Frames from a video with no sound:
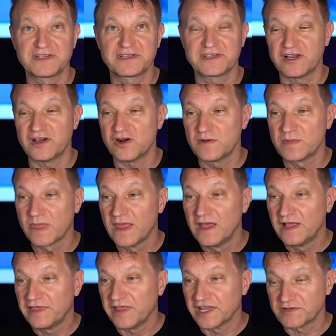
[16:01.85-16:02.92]
So
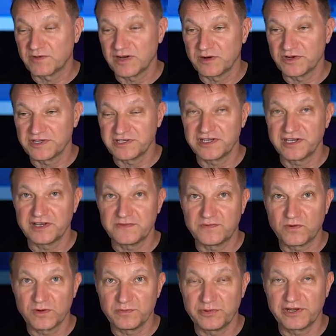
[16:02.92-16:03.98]
that's why we're seeing
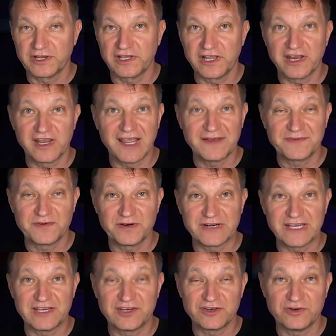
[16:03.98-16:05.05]
Ford putting a lot of effort
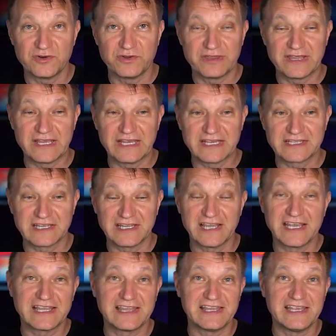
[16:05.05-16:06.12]
into things
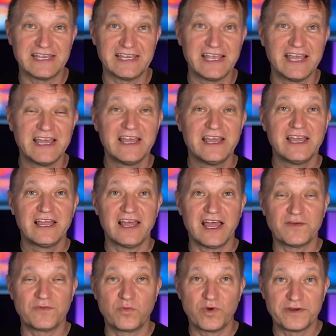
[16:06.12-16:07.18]
like the
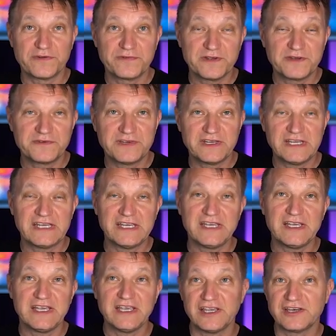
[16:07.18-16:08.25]

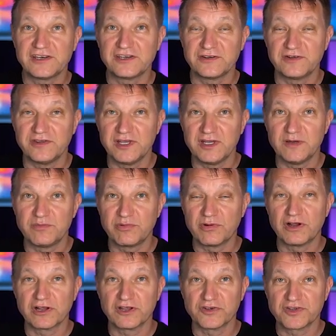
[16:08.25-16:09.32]
F-150, into the
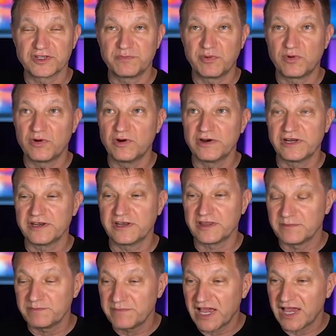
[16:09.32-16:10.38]
Bronco Sport, into
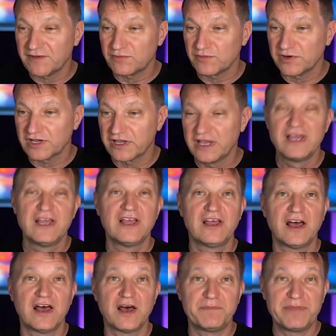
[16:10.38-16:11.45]
the Maverick.
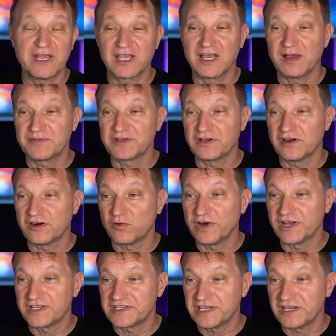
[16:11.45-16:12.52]
Pickups are
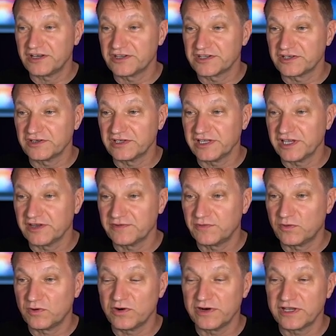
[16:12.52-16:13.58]
what sell, certainly at
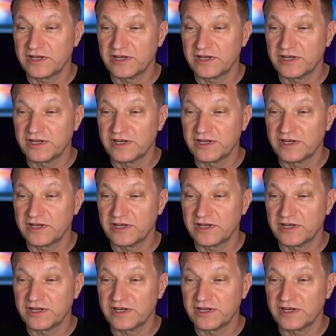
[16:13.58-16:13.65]
Ford.